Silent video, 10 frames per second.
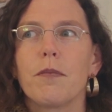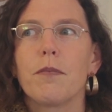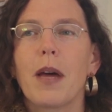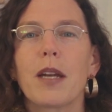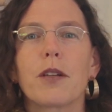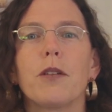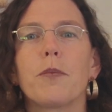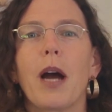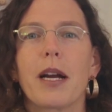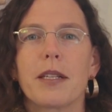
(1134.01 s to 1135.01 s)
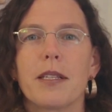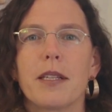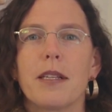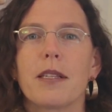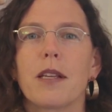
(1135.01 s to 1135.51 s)
medical
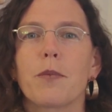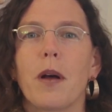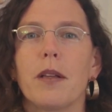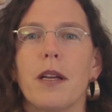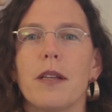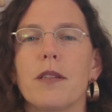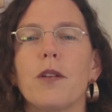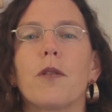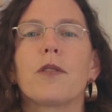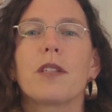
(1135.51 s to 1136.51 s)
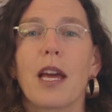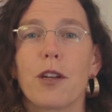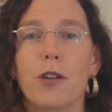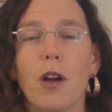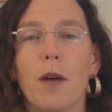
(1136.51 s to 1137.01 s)
practices, as well as,
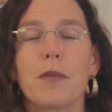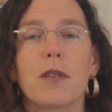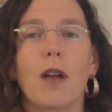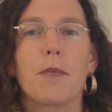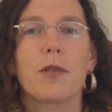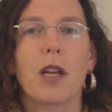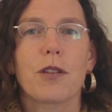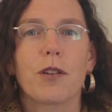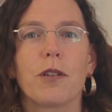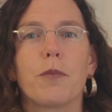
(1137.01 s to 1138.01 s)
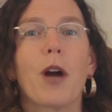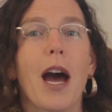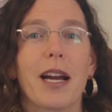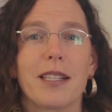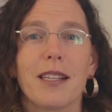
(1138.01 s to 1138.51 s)
standard obstetrical
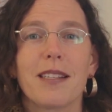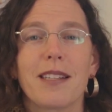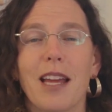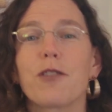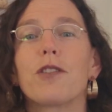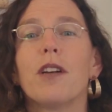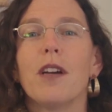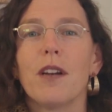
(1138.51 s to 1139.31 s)
practice, standard